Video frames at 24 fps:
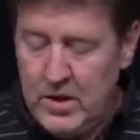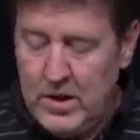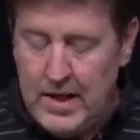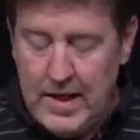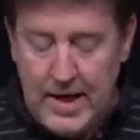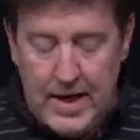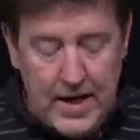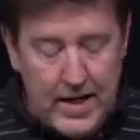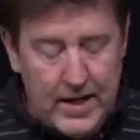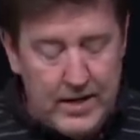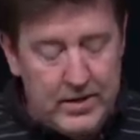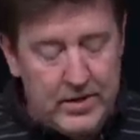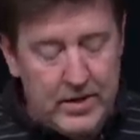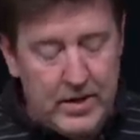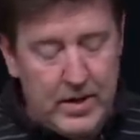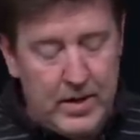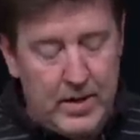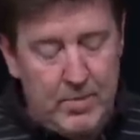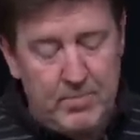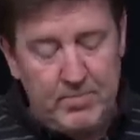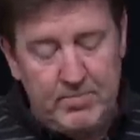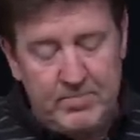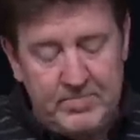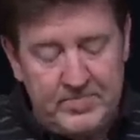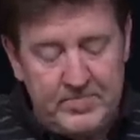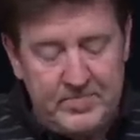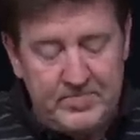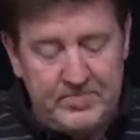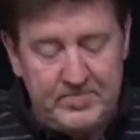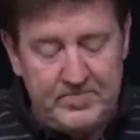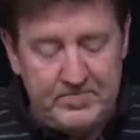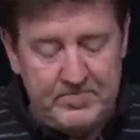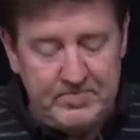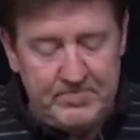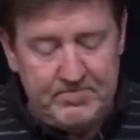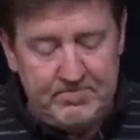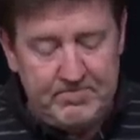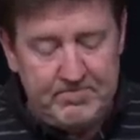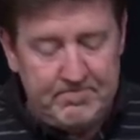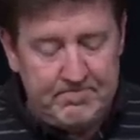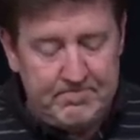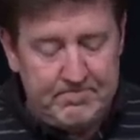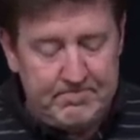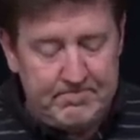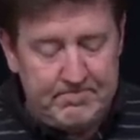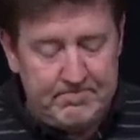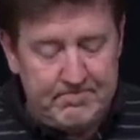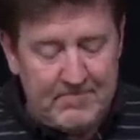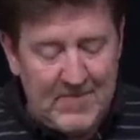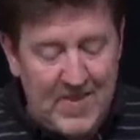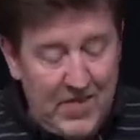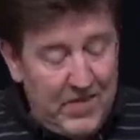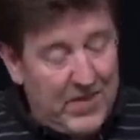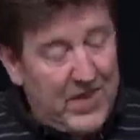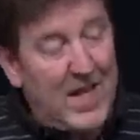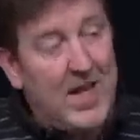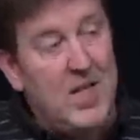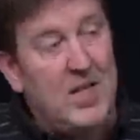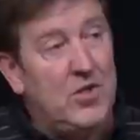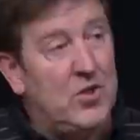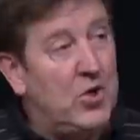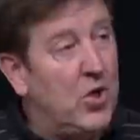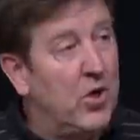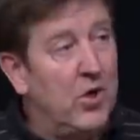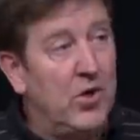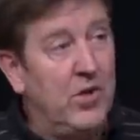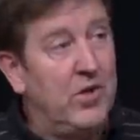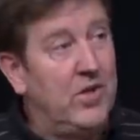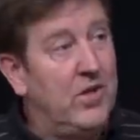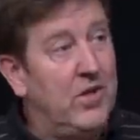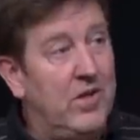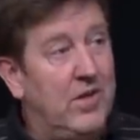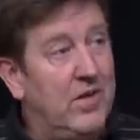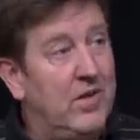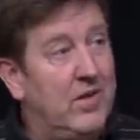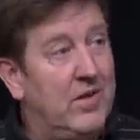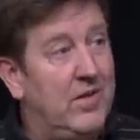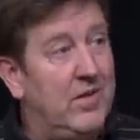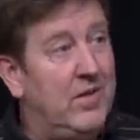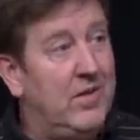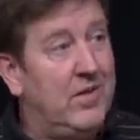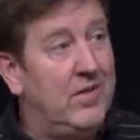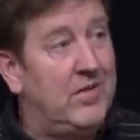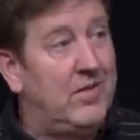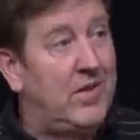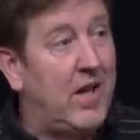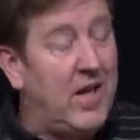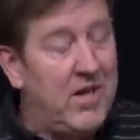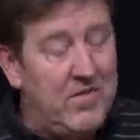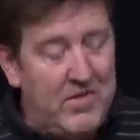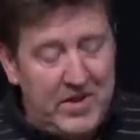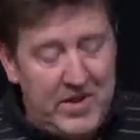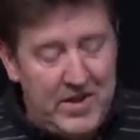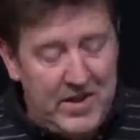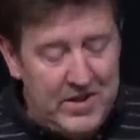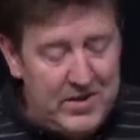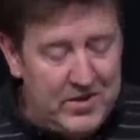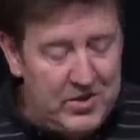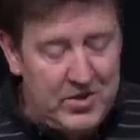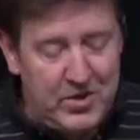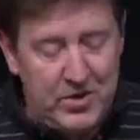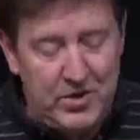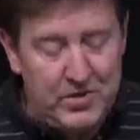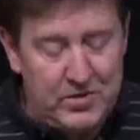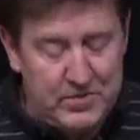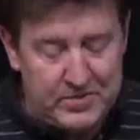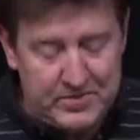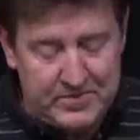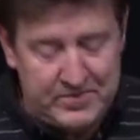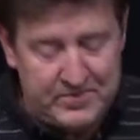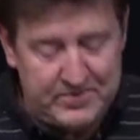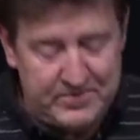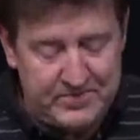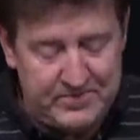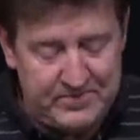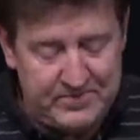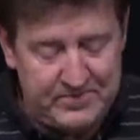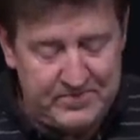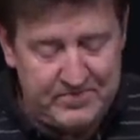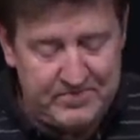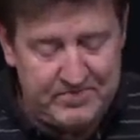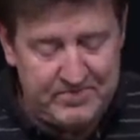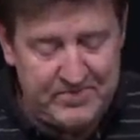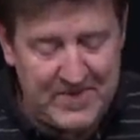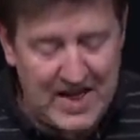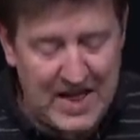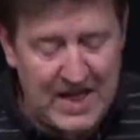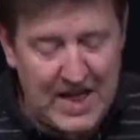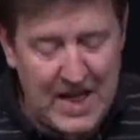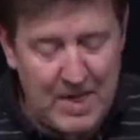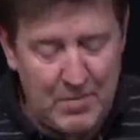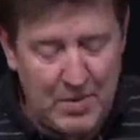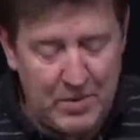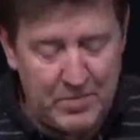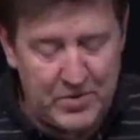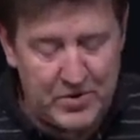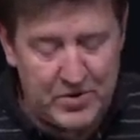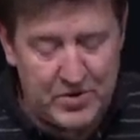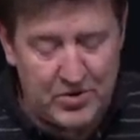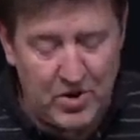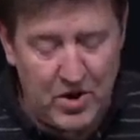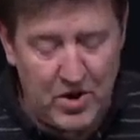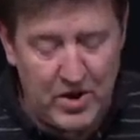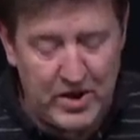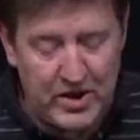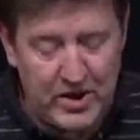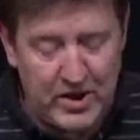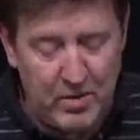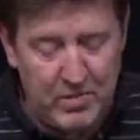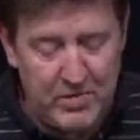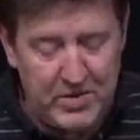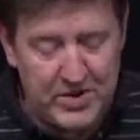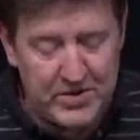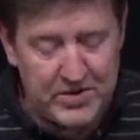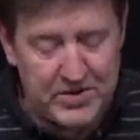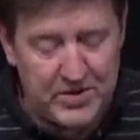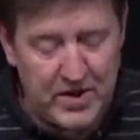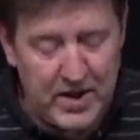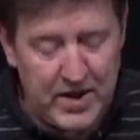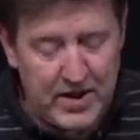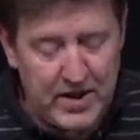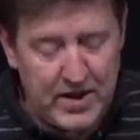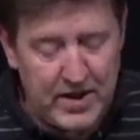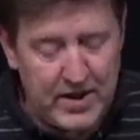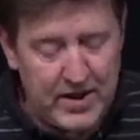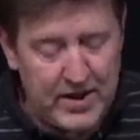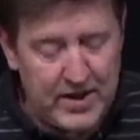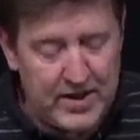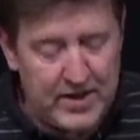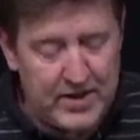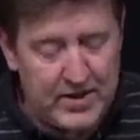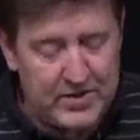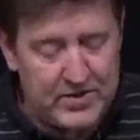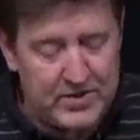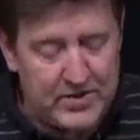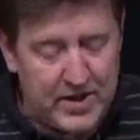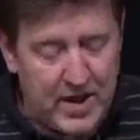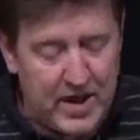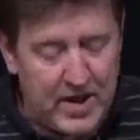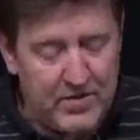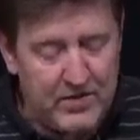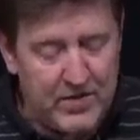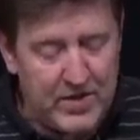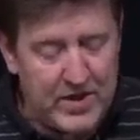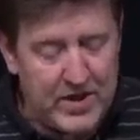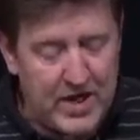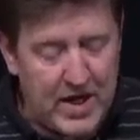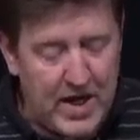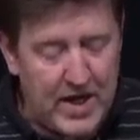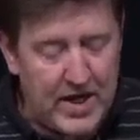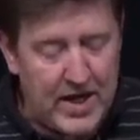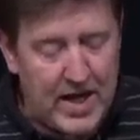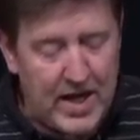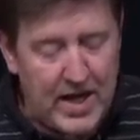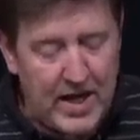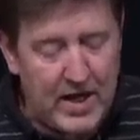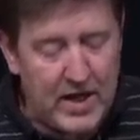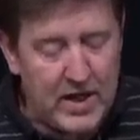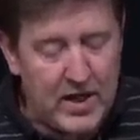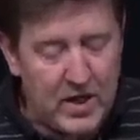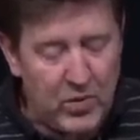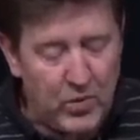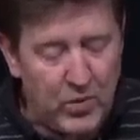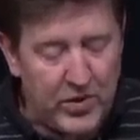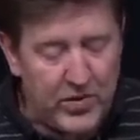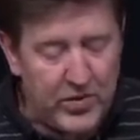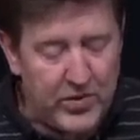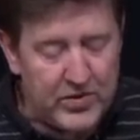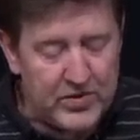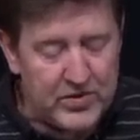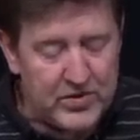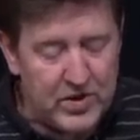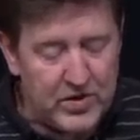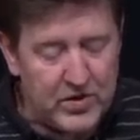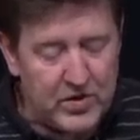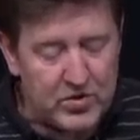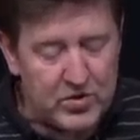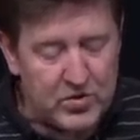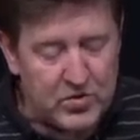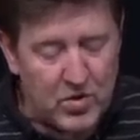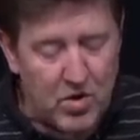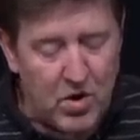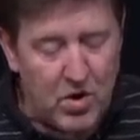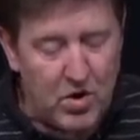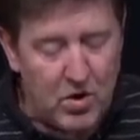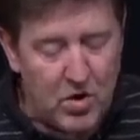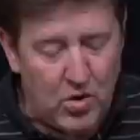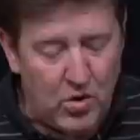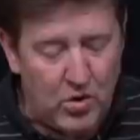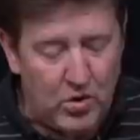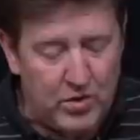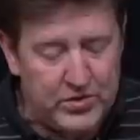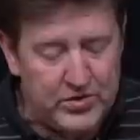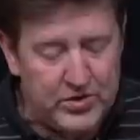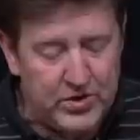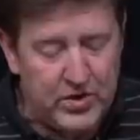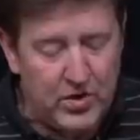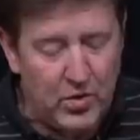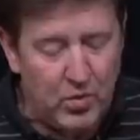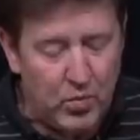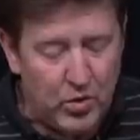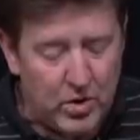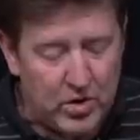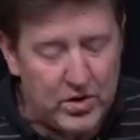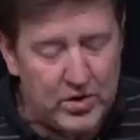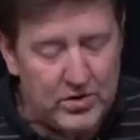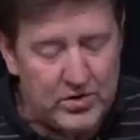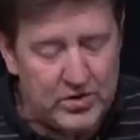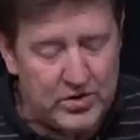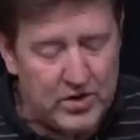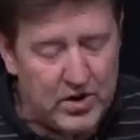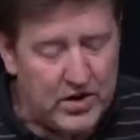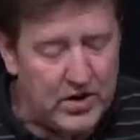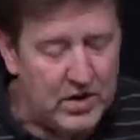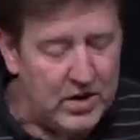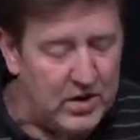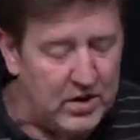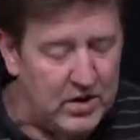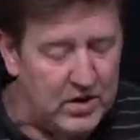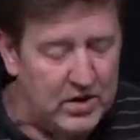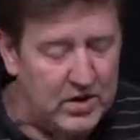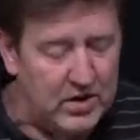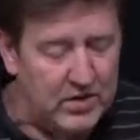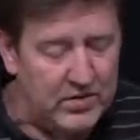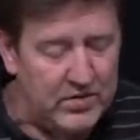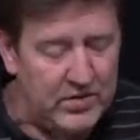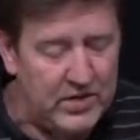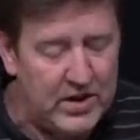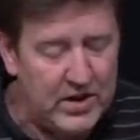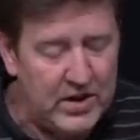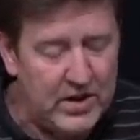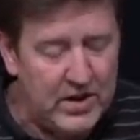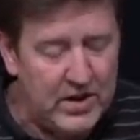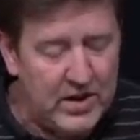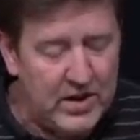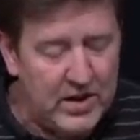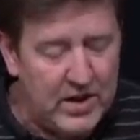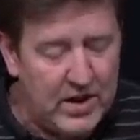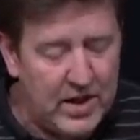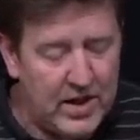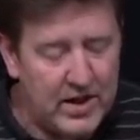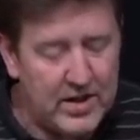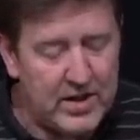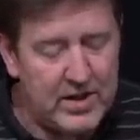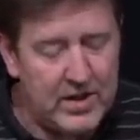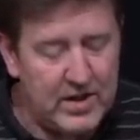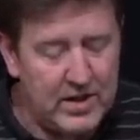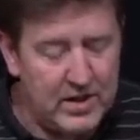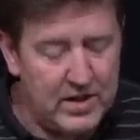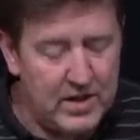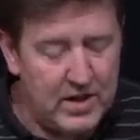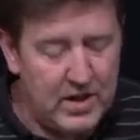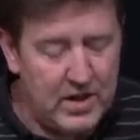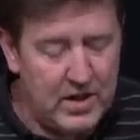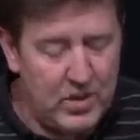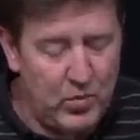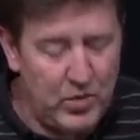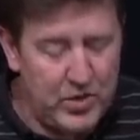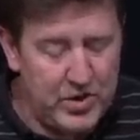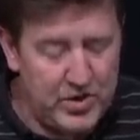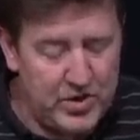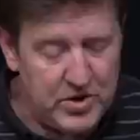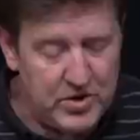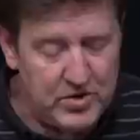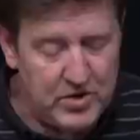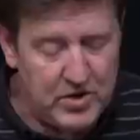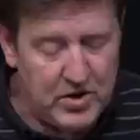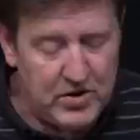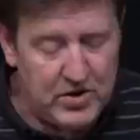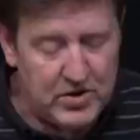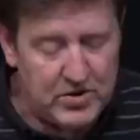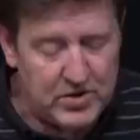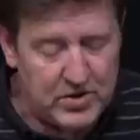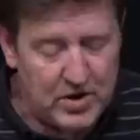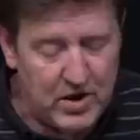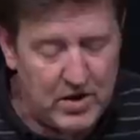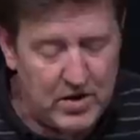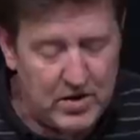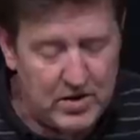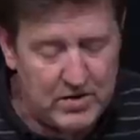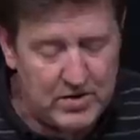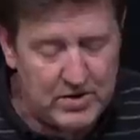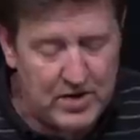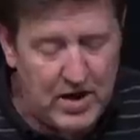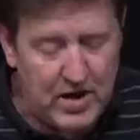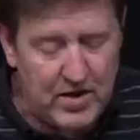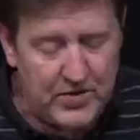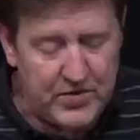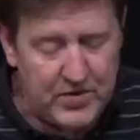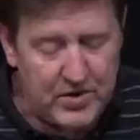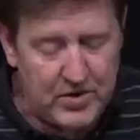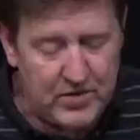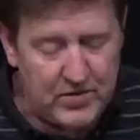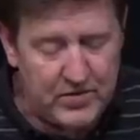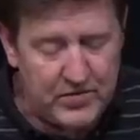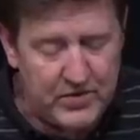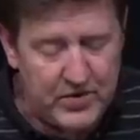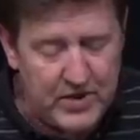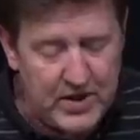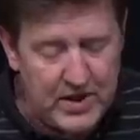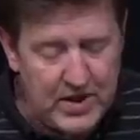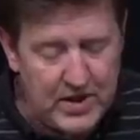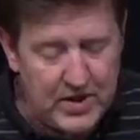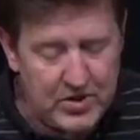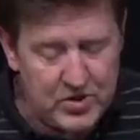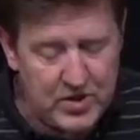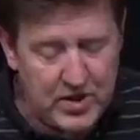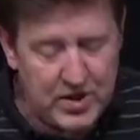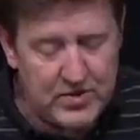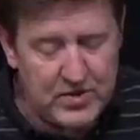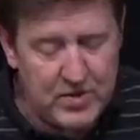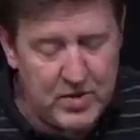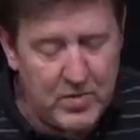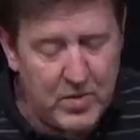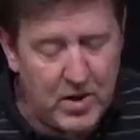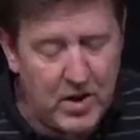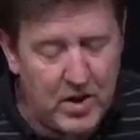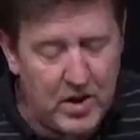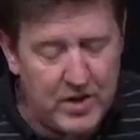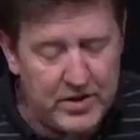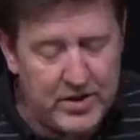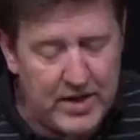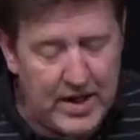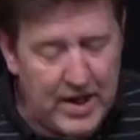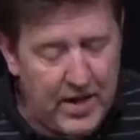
And um, they turn David in too. They came up to Saul at Gibeah saying, is David not hiding with us in the strongholds, in the woods, in the hill of Hachilah, which is in the so south of Jeshimon?